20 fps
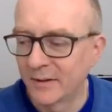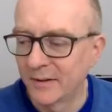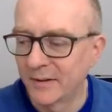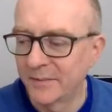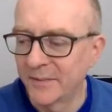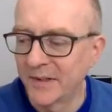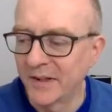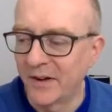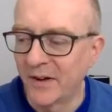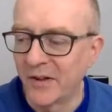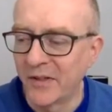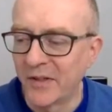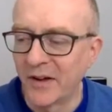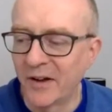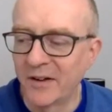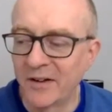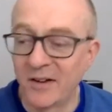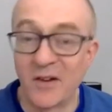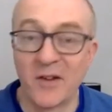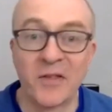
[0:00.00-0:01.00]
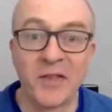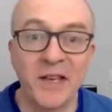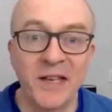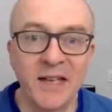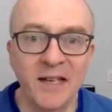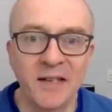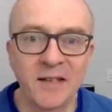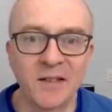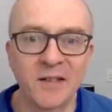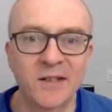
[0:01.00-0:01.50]
Are
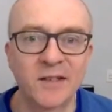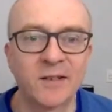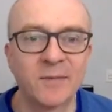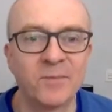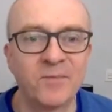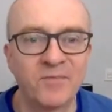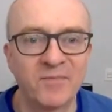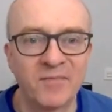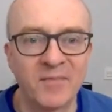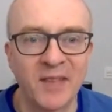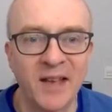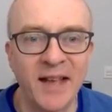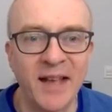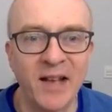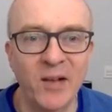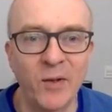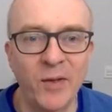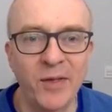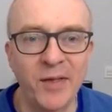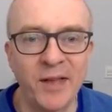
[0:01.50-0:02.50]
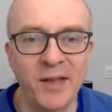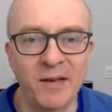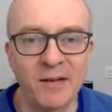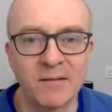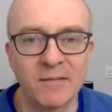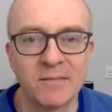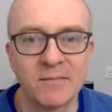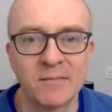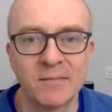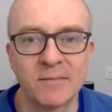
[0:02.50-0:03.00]
these healthy?
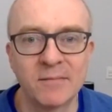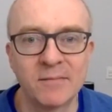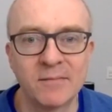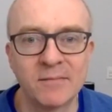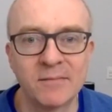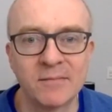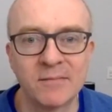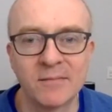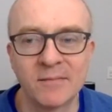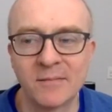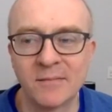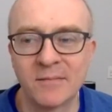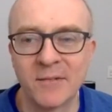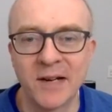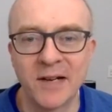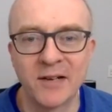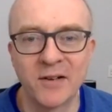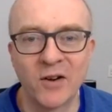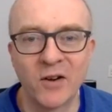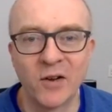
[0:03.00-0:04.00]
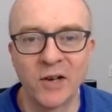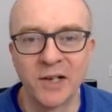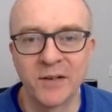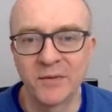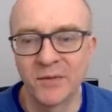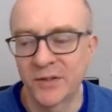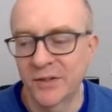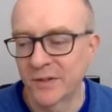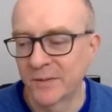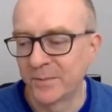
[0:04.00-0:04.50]
Right?
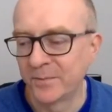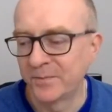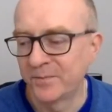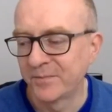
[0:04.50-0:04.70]
Olives?